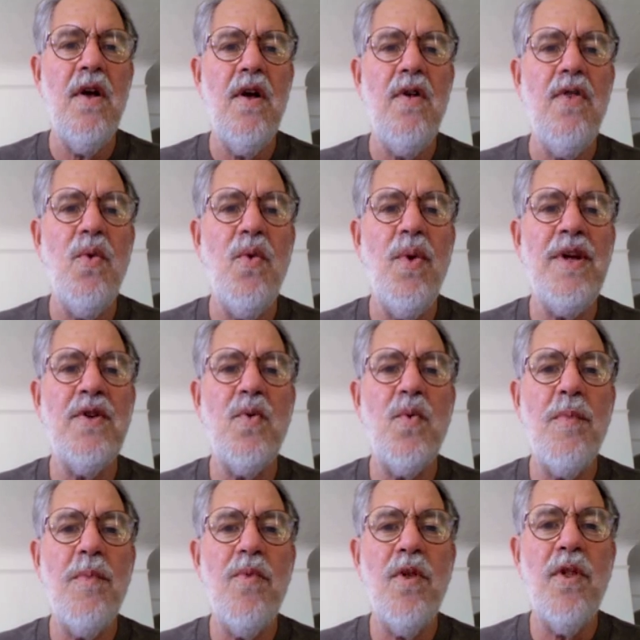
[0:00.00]
The wind
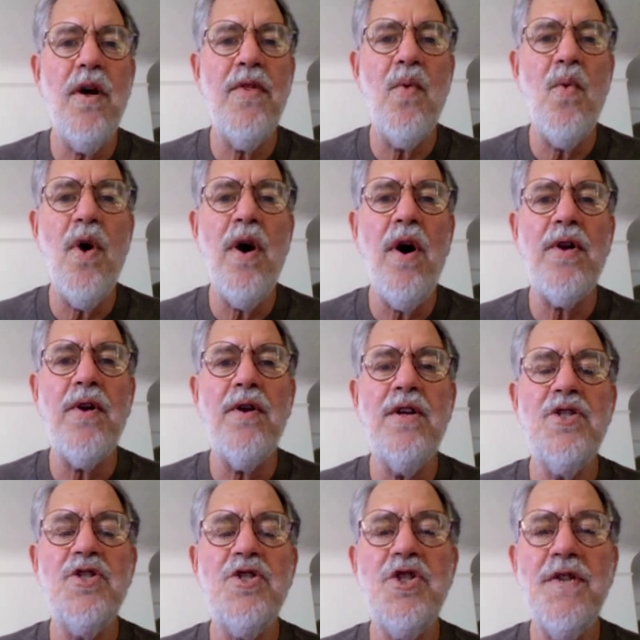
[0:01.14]
ripple on the water
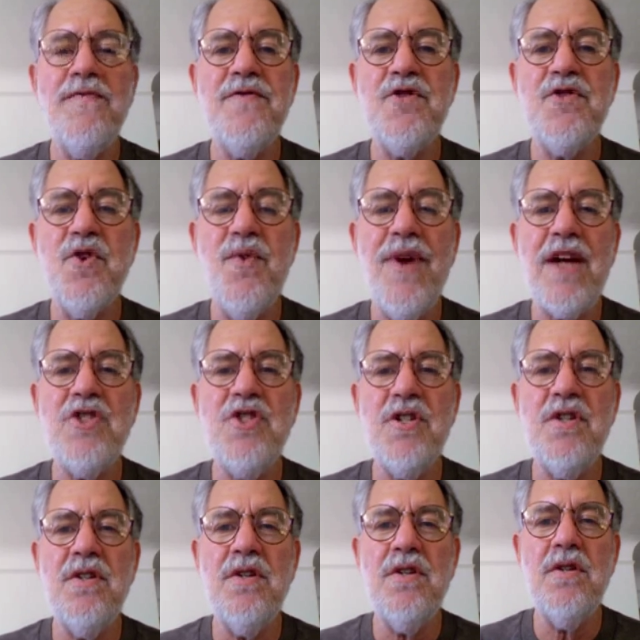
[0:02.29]
shifts direction.
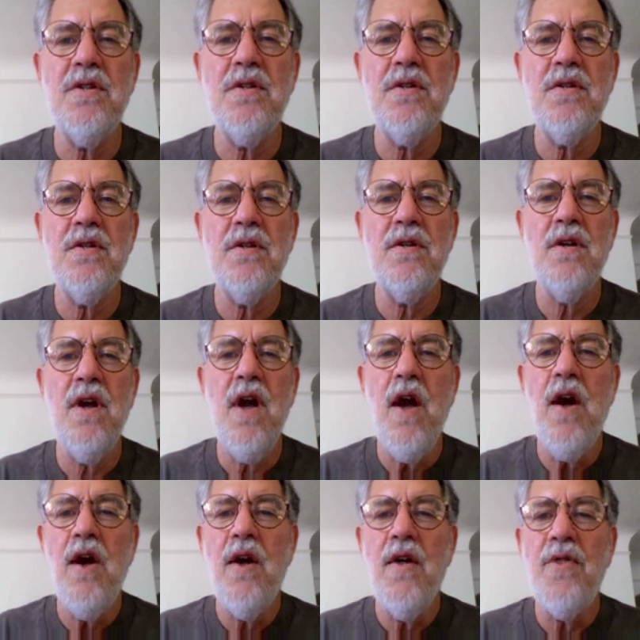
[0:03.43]

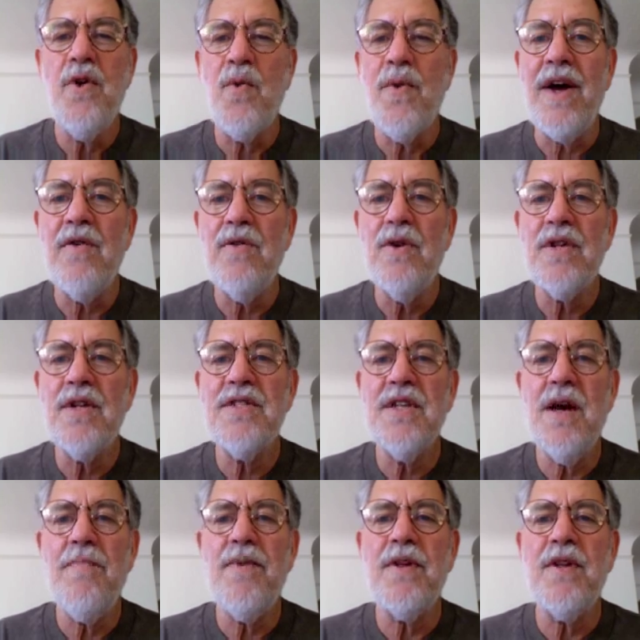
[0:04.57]
The rhino looks
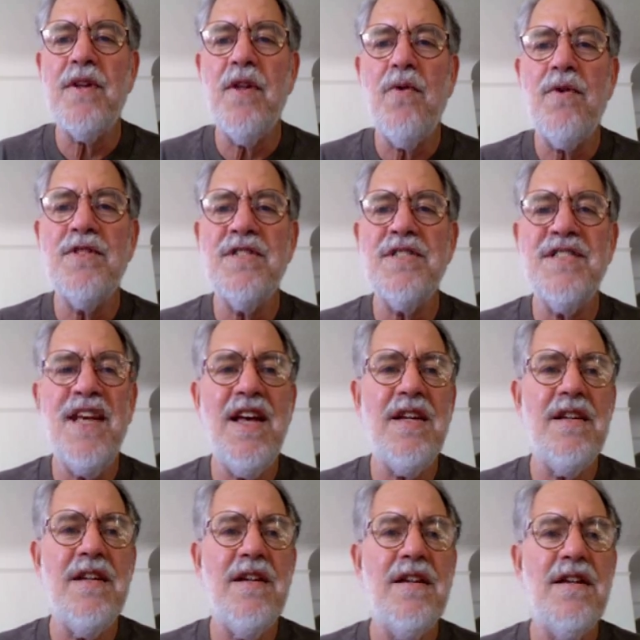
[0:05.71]
up and lowers its head.
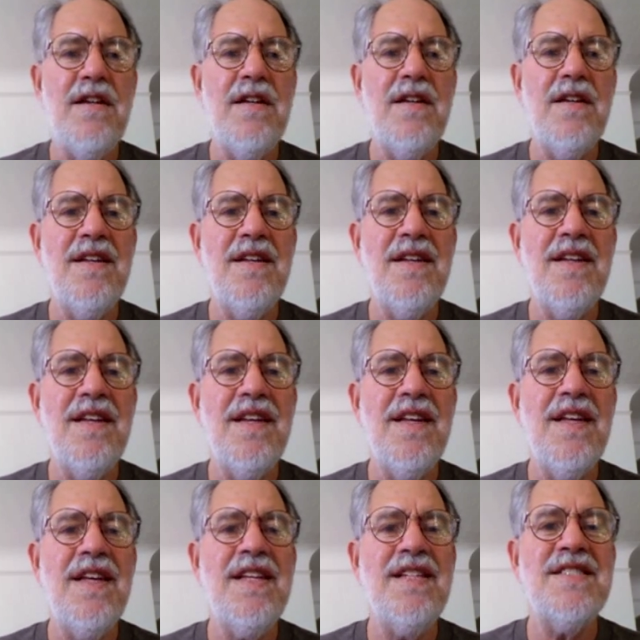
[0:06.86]

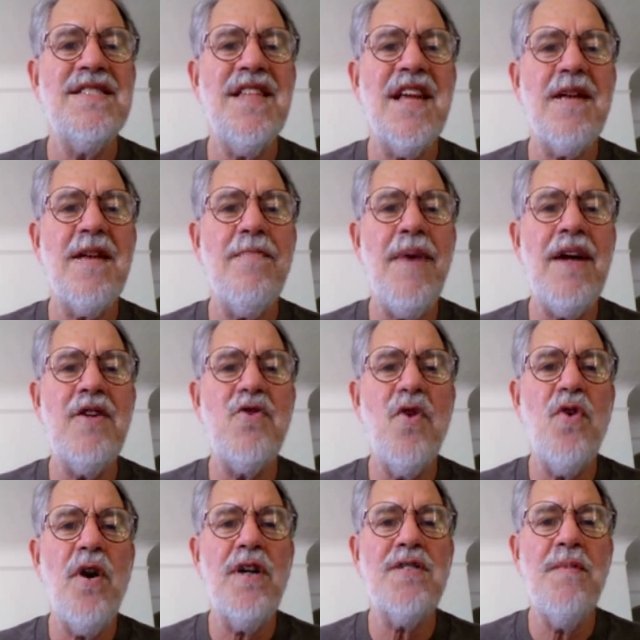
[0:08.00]
Stickman
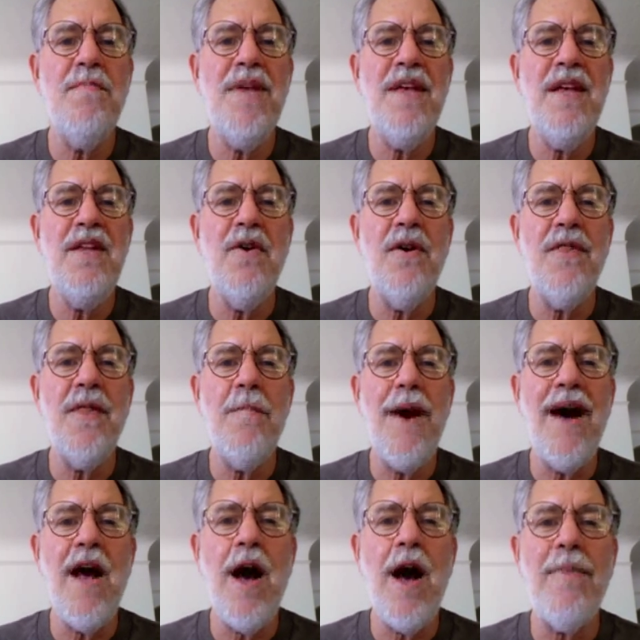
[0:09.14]
draws a bead on the
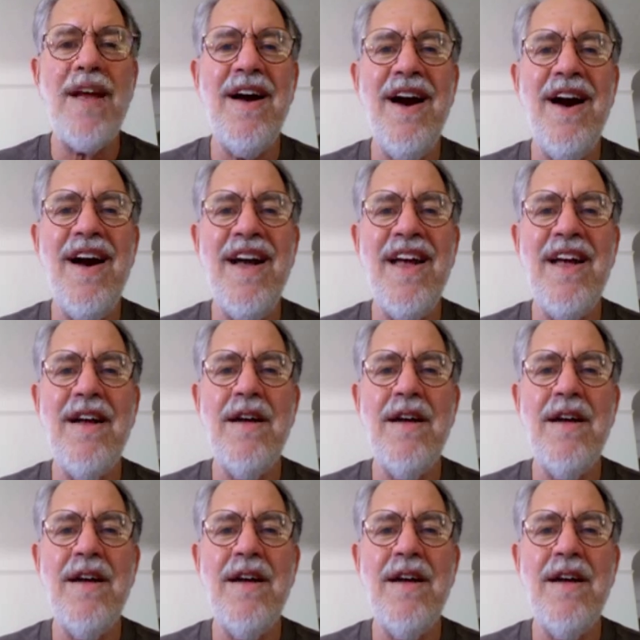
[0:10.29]
myopic eye.